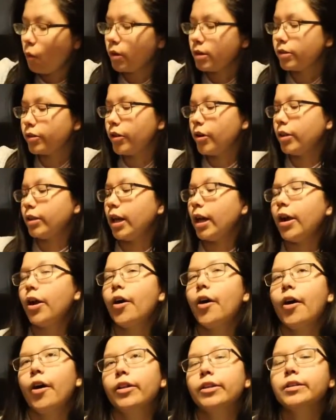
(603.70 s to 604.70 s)
What's it called? I
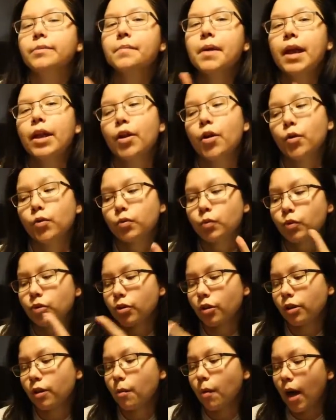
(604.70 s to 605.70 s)
got tomatoes,
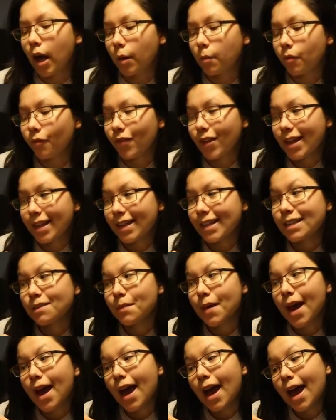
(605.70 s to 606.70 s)
which are in the bottom of this
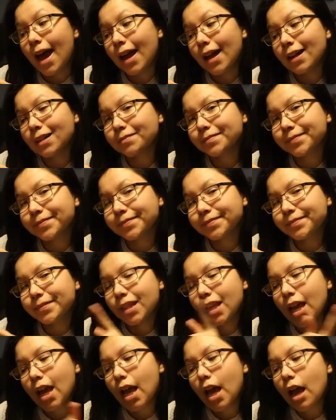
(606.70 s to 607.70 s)
bag.
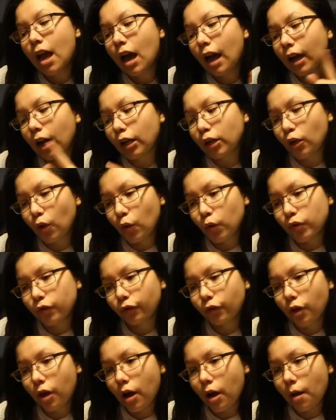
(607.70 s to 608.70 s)
I got those
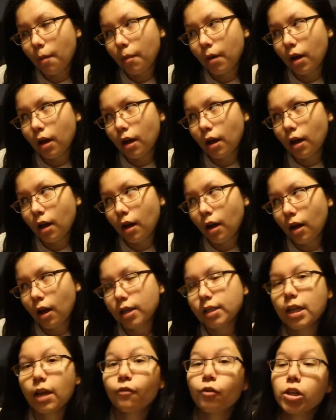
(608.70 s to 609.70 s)
from
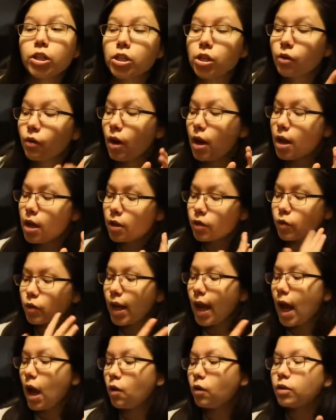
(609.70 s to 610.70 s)
Safeway too. So
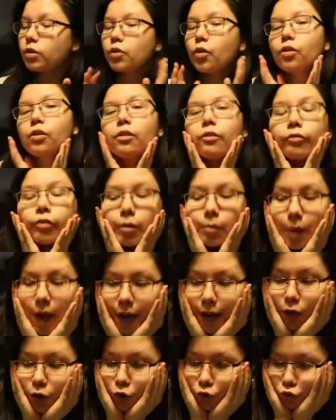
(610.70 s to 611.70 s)
now let's go to Fred
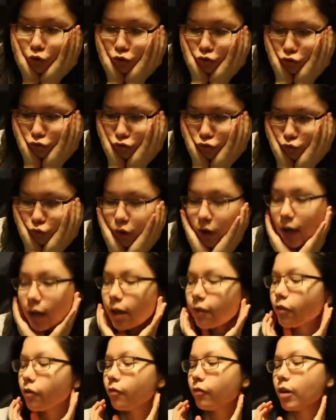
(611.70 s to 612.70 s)
Meyer. What do I
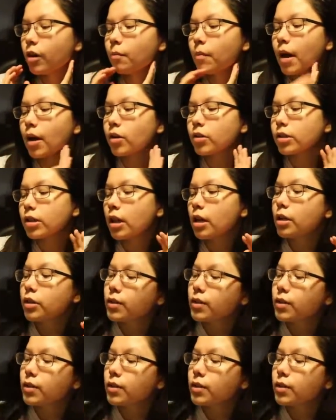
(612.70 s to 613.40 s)
get from Fred Meyer's?